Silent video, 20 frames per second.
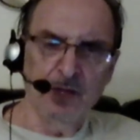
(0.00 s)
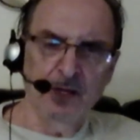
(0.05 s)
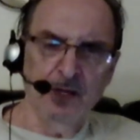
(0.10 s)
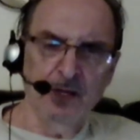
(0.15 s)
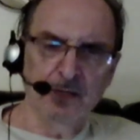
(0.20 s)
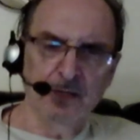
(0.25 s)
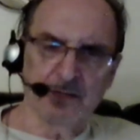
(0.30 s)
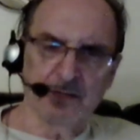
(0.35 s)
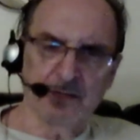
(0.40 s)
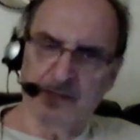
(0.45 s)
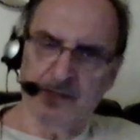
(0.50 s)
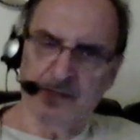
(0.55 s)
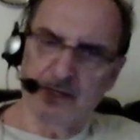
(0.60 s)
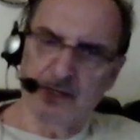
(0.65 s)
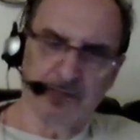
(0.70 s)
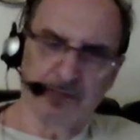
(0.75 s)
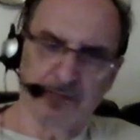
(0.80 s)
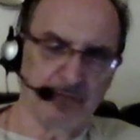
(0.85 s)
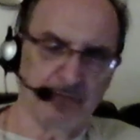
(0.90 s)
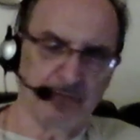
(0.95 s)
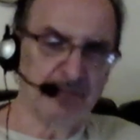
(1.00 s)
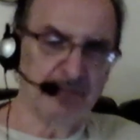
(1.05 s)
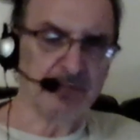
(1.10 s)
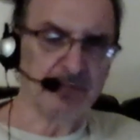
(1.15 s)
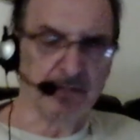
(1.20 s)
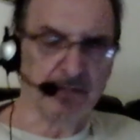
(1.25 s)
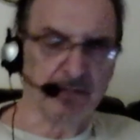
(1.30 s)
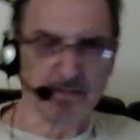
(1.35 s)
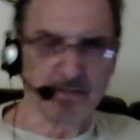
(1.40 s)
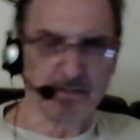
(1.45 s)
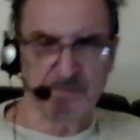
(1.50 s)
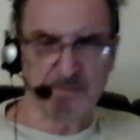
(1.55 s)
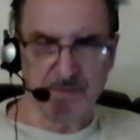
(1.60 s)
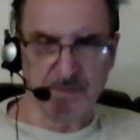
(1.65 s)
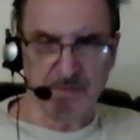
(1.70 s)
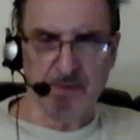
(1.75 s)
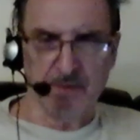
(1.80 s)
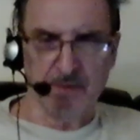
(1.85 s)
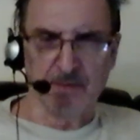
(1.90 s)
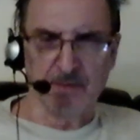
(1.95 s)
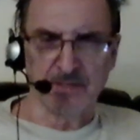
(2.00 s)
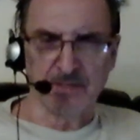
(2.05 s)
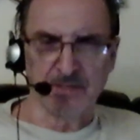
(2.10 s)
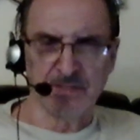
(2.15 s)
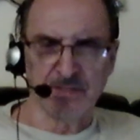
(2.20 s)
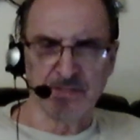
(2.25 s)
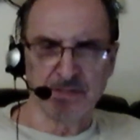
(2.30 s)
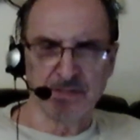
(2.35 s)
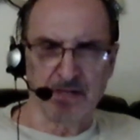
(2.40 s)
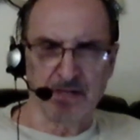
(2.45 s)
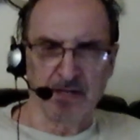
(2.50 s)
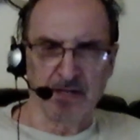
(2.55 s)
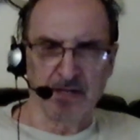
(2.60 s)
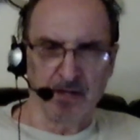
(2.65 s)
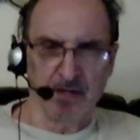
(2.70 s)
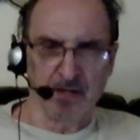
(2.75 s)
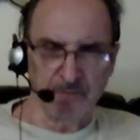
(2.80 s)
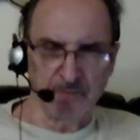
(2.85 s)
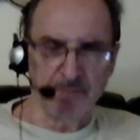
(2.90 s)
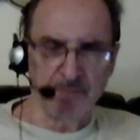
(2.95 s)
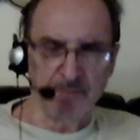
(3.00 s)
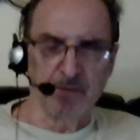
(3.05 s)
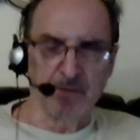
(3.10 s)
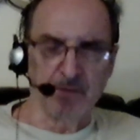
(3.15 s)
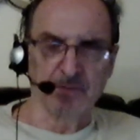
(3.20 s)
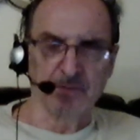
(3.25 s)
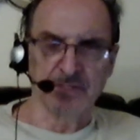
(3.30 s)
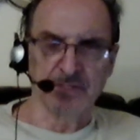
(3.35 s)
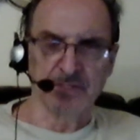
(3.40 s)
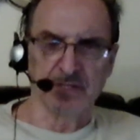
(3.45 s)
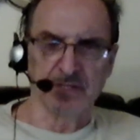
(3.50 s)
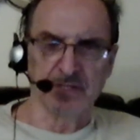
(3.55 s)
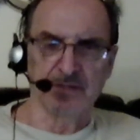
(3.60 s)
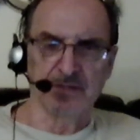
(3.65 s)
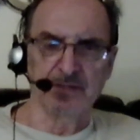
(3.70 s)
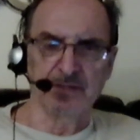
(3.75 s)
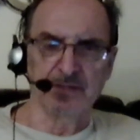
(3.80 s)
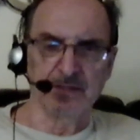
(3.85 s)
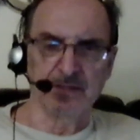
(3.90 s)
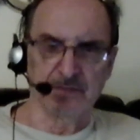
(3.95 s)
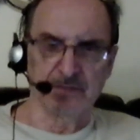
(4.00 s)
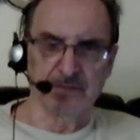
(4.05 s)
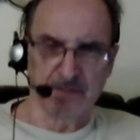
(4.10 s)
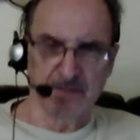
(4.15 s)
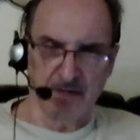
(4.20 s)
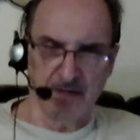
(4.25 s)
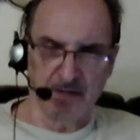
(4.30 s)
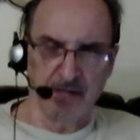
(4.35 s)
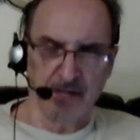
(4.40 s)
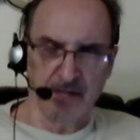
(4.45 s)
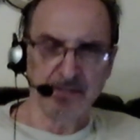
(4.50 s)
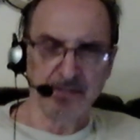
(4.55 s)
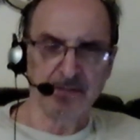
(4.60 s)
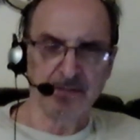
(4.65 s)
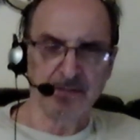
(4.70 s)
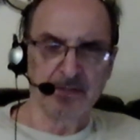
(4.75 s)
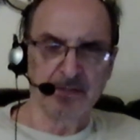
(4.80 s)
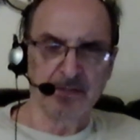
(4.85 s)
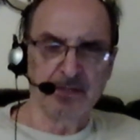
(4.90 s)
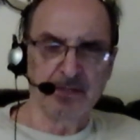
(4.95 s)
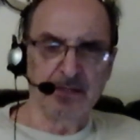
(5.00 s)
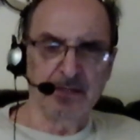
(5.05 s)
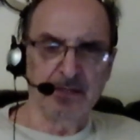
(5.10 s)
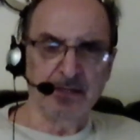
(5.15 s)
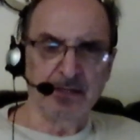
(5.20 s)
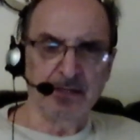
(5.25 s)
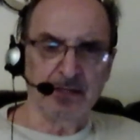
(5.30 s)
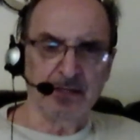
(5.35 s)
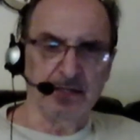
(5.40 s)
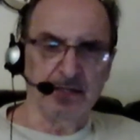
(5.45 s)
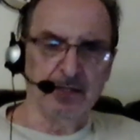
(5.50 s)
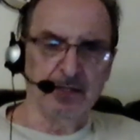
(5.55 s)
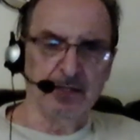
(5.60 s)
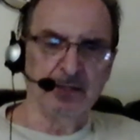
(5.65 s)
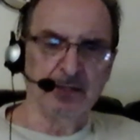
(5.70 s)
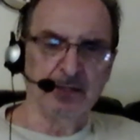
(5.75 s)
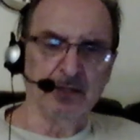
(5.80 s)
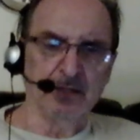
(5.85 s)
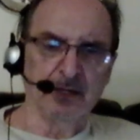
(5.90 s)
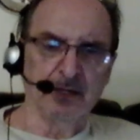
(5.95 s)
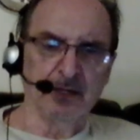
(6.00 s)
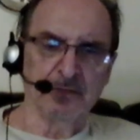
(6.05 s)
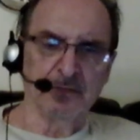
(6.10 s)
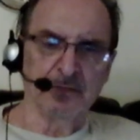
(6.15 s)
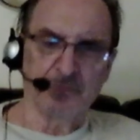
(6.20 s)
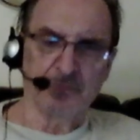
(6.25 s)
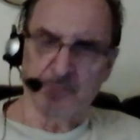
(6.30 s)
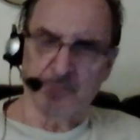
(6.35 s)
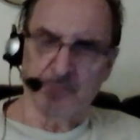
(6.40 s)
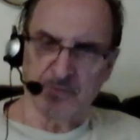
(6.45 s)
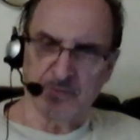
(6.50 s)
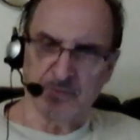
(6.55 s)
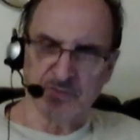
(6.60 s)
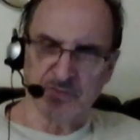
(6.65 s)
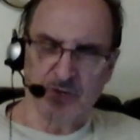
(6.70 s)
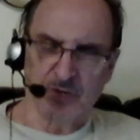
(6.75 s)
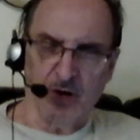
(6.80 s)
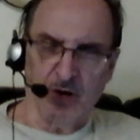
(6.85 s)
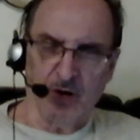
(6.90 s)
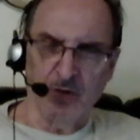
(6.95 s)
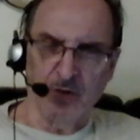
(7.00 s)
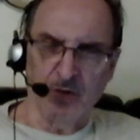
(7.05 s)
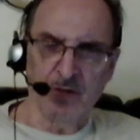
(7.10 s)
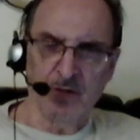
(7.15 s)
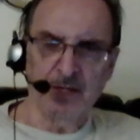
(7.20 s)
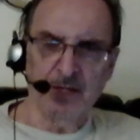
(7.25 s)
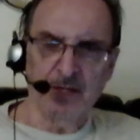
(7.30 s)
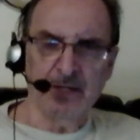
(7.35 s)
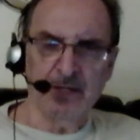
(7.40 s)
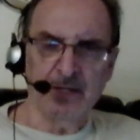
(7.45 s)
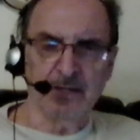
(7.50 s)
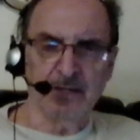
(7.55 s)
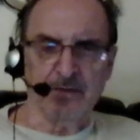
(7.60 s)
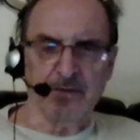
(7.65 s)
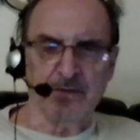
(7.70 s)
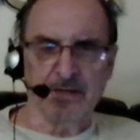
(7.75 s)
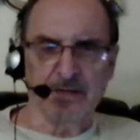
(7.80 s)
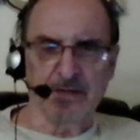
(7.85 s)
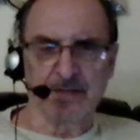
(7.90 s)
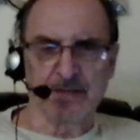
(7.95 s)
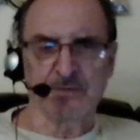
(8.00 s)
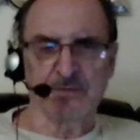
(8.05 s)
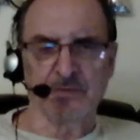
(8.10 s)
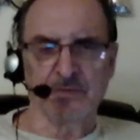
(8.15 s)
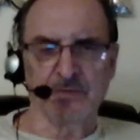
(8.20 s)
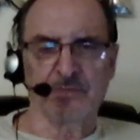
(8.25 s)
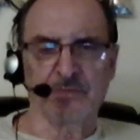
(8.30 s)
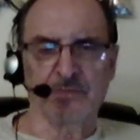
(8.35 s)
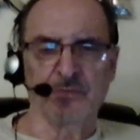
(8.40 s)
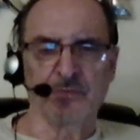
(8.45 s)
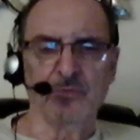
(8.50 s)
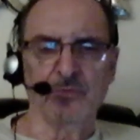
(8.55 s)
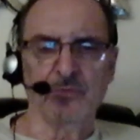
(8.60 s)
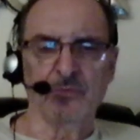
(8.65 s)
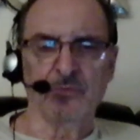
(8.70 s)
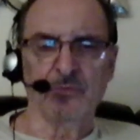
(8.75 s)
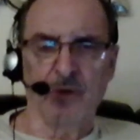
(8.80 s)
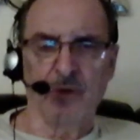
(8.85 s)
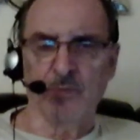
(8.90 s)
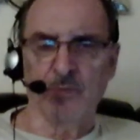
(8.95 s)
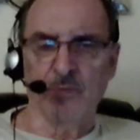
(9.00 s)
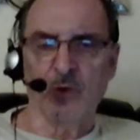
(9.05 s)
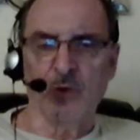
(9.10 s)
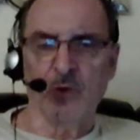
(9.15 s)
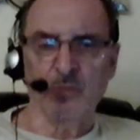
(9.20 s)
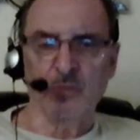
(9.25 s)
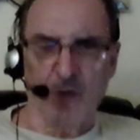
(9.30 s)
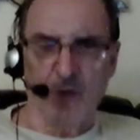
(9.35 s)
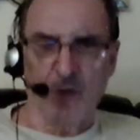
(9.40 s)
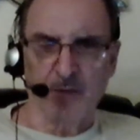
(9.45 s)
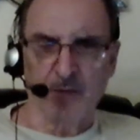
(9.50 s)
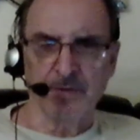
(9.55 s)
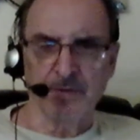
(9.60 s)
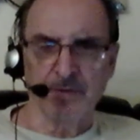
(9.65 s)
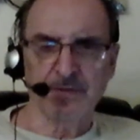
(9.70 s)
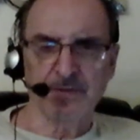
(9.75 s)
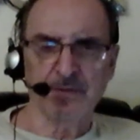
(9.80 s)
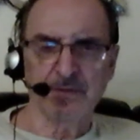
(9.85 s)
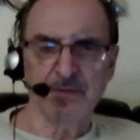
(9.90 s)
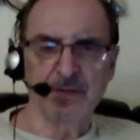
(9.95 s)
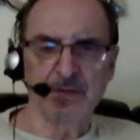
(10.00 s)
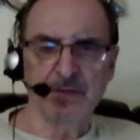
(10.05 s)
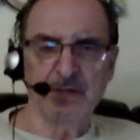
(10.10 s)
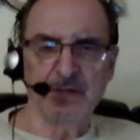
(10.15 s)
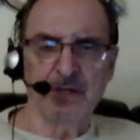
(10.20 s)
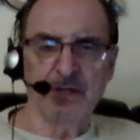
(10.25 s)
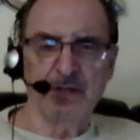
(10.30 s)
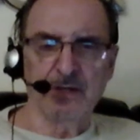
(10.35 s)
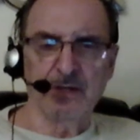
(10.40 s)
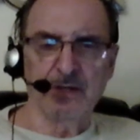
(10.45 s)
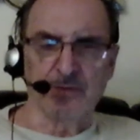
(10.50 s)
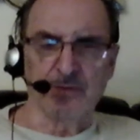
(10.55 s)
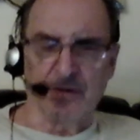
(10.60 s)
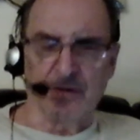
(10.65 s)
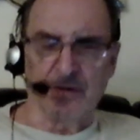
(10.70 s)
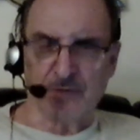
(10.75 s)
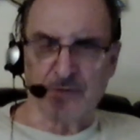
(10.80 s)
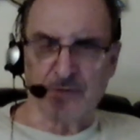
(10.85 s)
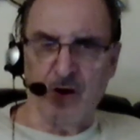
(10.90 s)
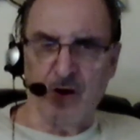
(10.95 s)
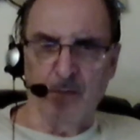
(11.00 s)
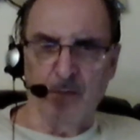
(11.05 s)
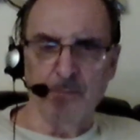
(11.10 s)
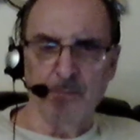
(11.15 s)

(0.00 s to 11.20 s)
The title of this, and it's been published, and I'll republish it tonight in Trumpeter's Call. You can get to it through rombourobert.com.